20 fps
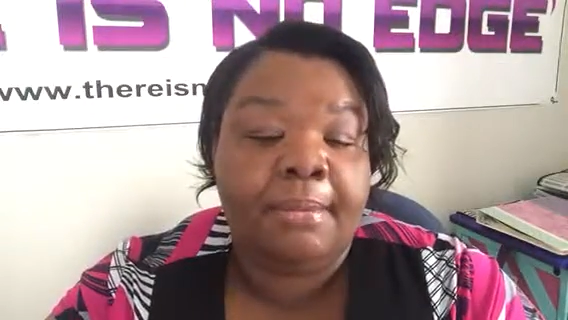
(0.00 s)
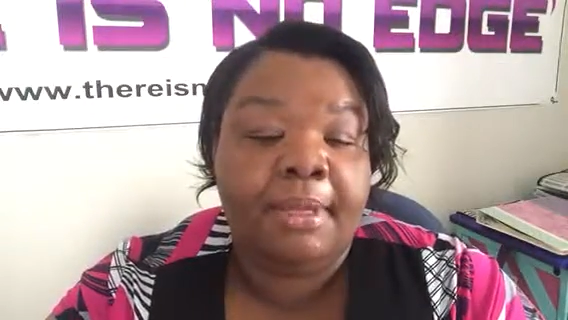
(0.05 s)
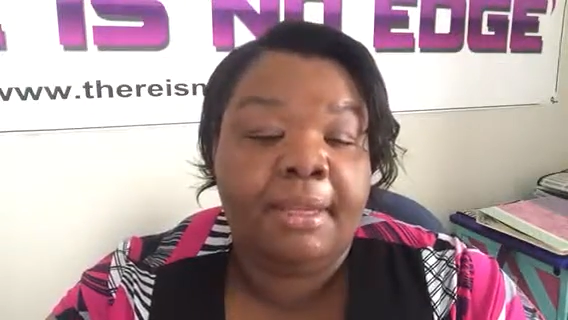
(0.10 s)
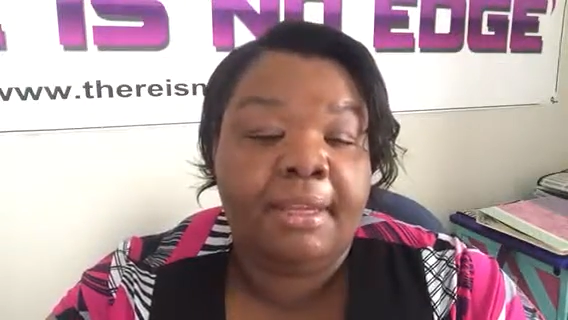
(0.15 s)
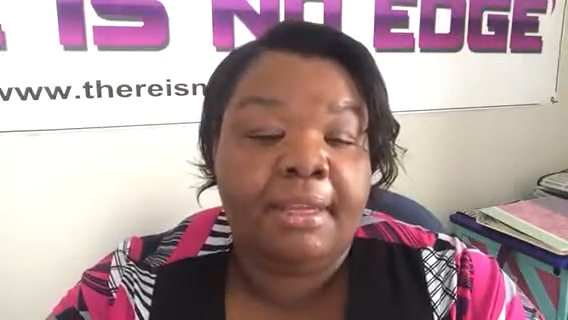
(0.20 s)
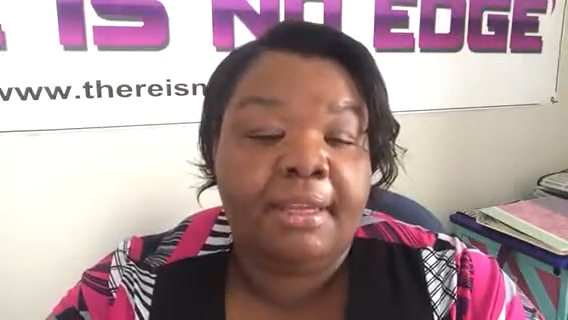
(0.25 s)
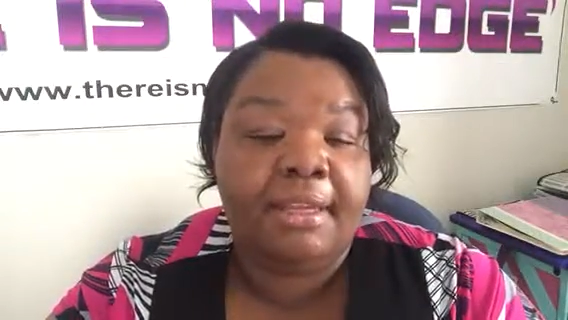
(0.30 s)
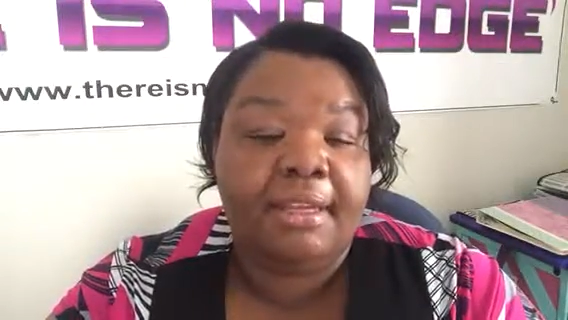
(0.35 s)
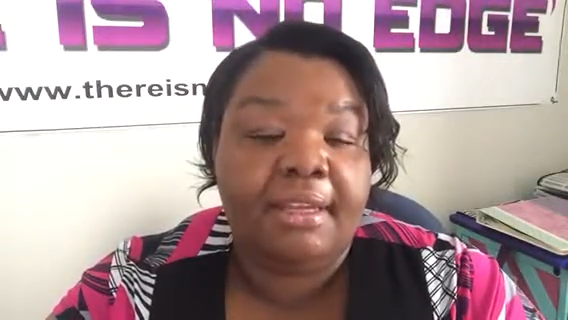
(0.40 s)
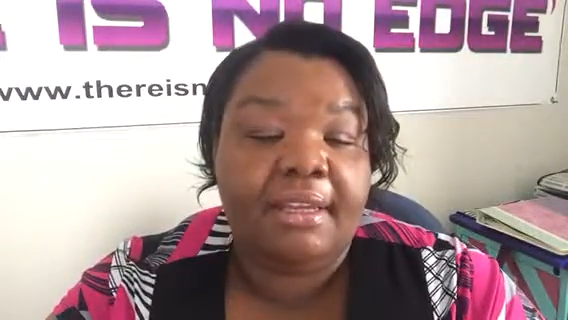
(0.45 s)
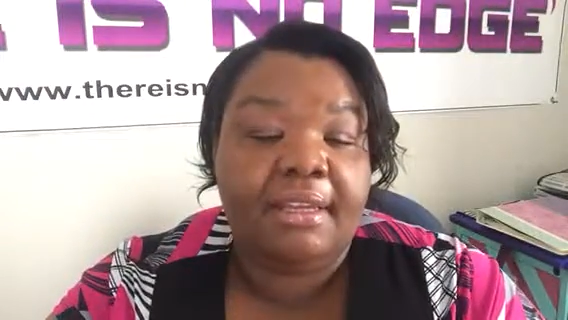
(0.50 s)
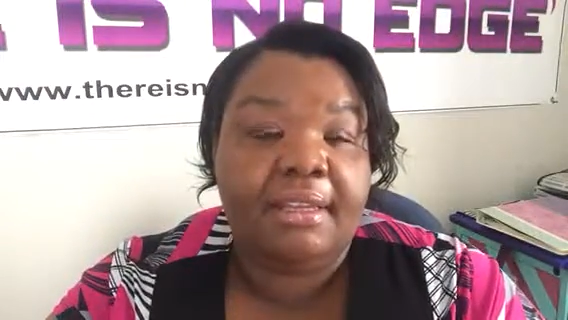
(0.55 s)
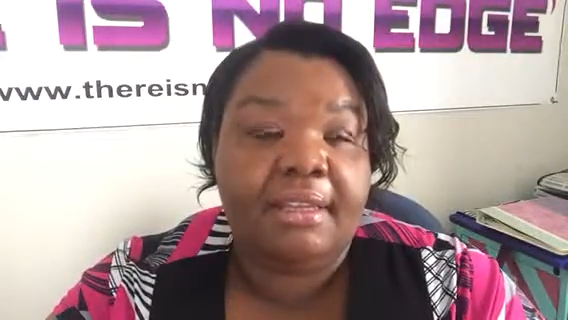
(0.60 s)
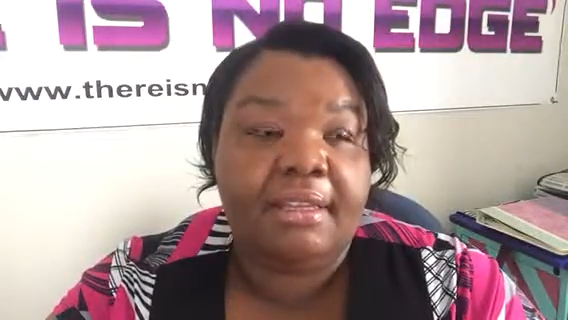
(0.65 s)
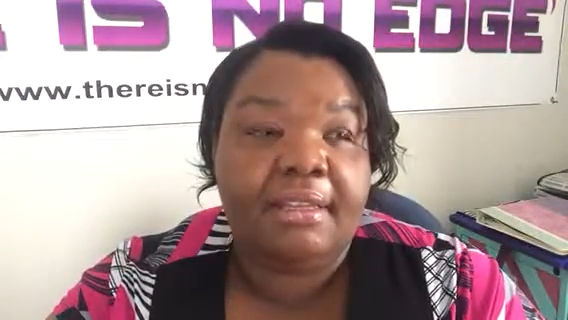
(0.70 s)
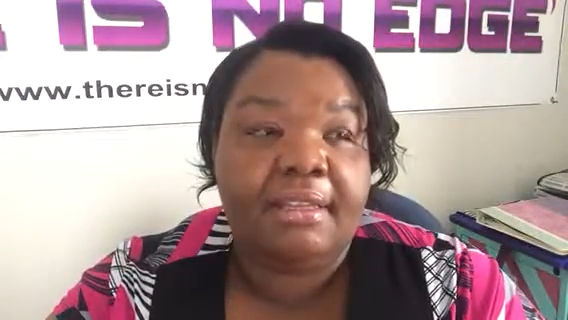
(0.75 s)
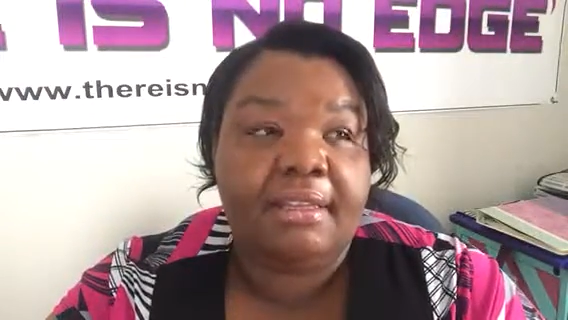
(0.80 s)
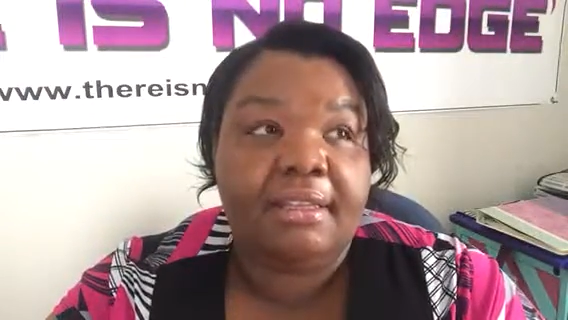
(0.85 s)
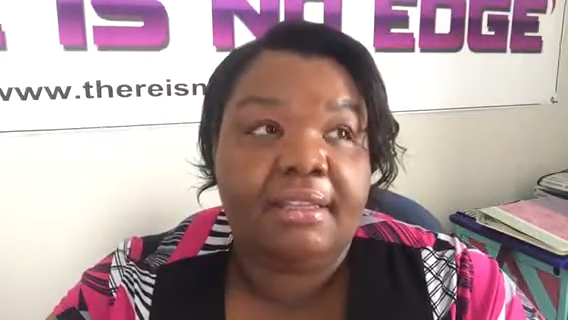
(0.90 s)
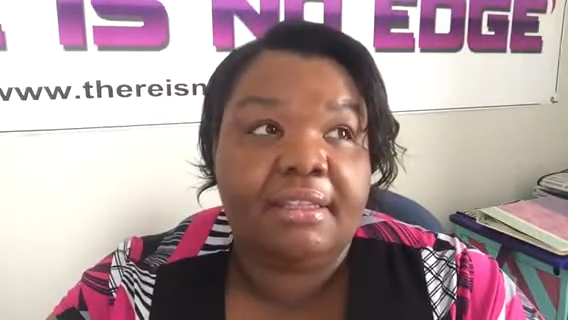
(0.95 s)
It
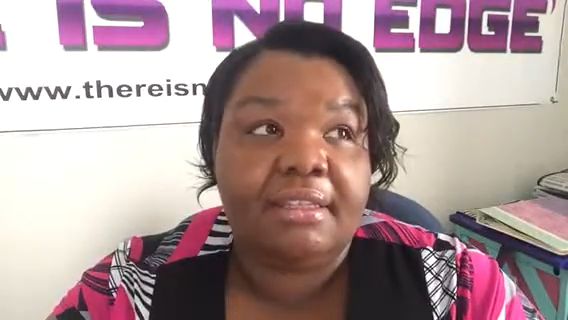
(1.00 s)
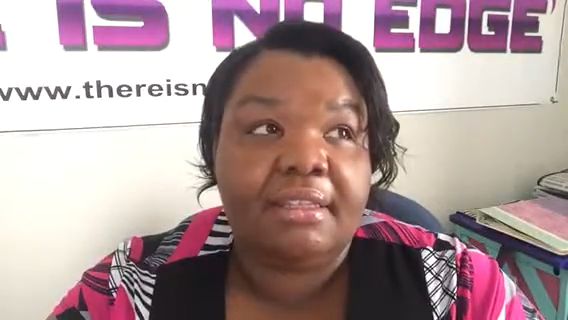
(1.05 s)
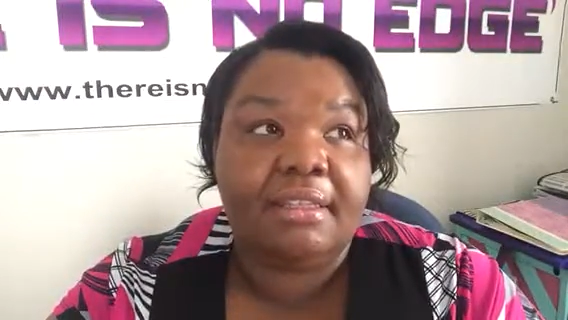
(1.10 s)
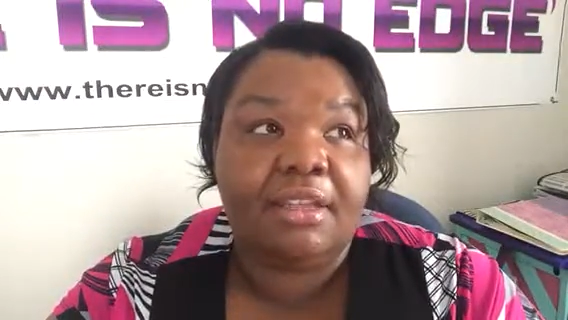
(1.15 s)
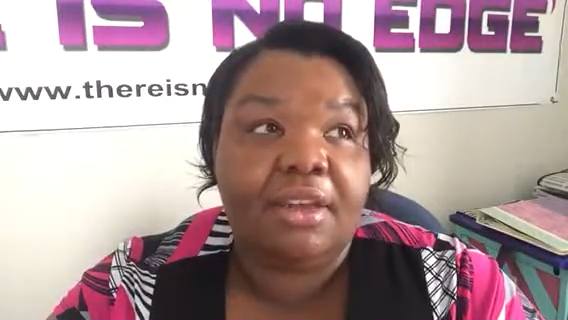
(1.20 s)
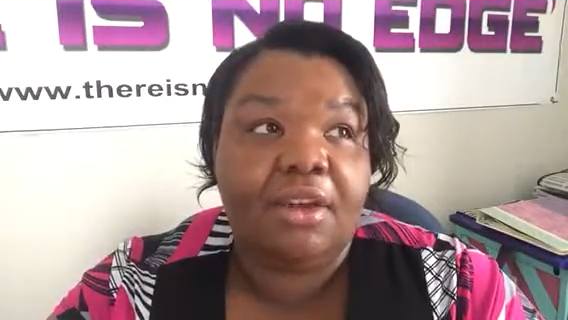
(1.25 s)
is